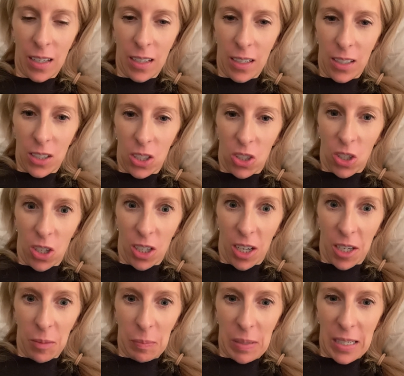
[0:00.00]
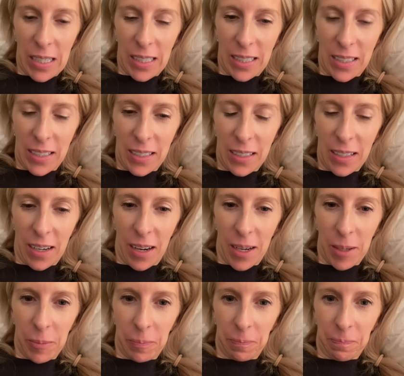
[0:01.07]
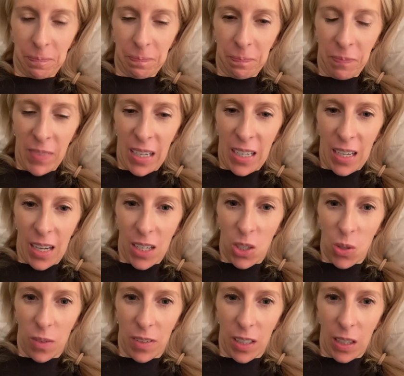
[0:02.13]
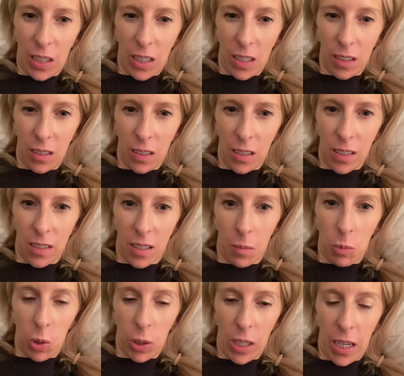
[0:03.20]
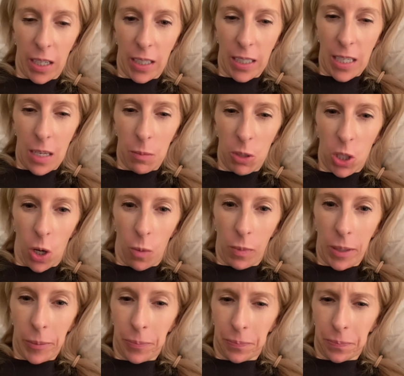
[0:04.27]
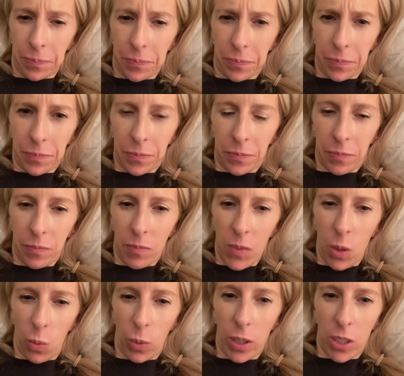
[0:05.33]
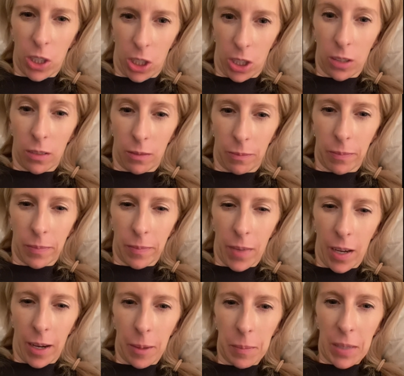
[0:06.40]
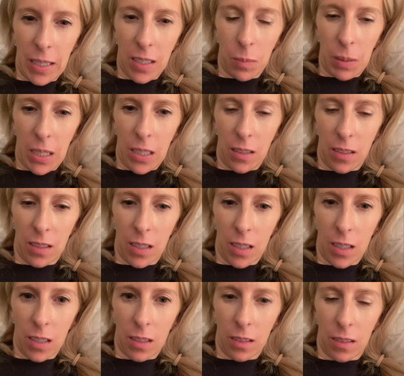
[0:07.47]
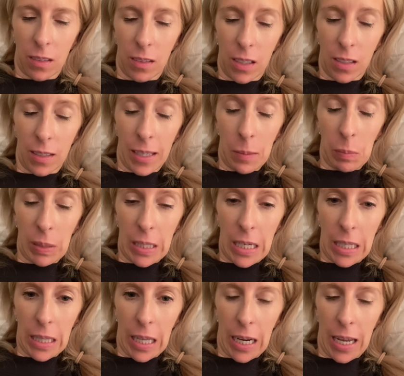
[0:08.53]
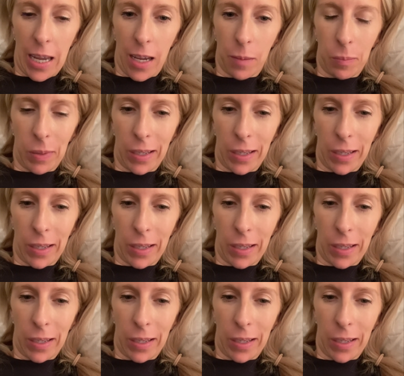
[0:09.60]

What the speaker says: Strong heartbeat. I do have a little subchorionic hematoma, which explains the slight bleeding that I had, but